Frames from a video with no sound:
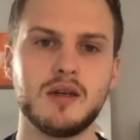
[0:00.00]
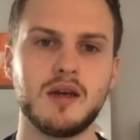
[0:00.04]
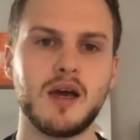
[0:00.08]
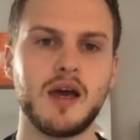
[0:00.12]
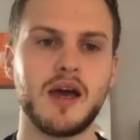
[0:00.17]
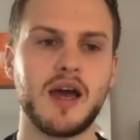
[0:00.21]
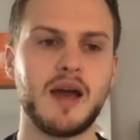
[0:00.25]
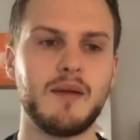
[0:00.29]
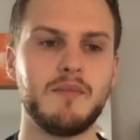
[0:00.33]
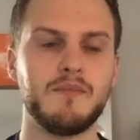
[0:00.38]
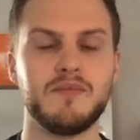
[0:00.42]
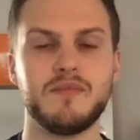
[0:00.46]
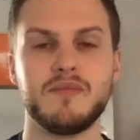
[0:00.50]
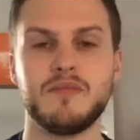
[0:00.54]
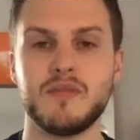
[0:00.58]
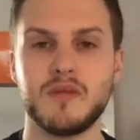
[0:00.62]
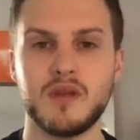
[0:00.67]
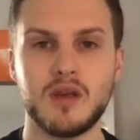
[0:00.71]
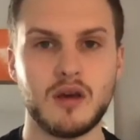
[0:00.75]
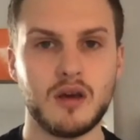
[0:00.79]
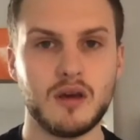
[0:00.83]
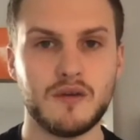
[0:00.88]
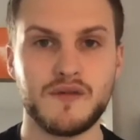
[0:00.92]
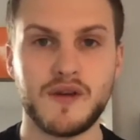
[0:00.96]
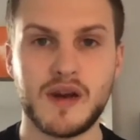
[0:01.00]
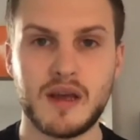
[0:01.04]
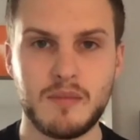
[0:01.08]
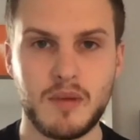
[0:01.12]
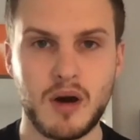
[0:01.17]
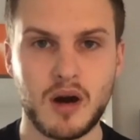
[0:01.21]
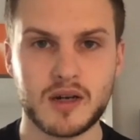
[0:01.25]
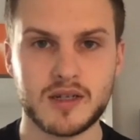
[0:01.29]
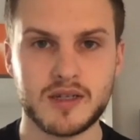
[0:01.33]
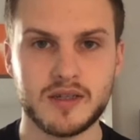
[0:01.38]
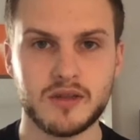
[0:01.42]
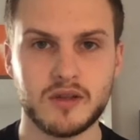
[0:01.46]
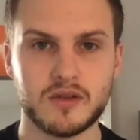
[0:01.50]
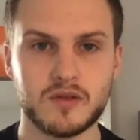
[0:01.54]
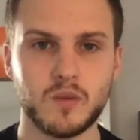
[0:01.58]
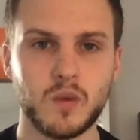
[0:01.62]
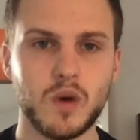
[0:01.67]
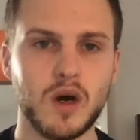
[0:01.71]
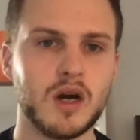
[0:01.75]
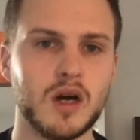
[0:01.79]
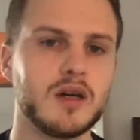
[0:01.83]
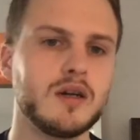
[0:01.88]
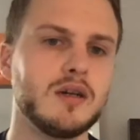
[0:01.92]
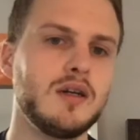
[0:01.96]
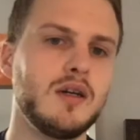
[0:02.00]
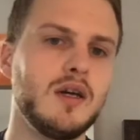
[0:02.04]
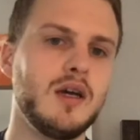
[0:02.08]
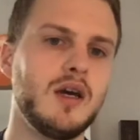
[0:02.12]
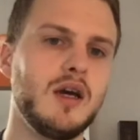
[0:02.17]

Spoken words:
affiliate marketing doesn't work.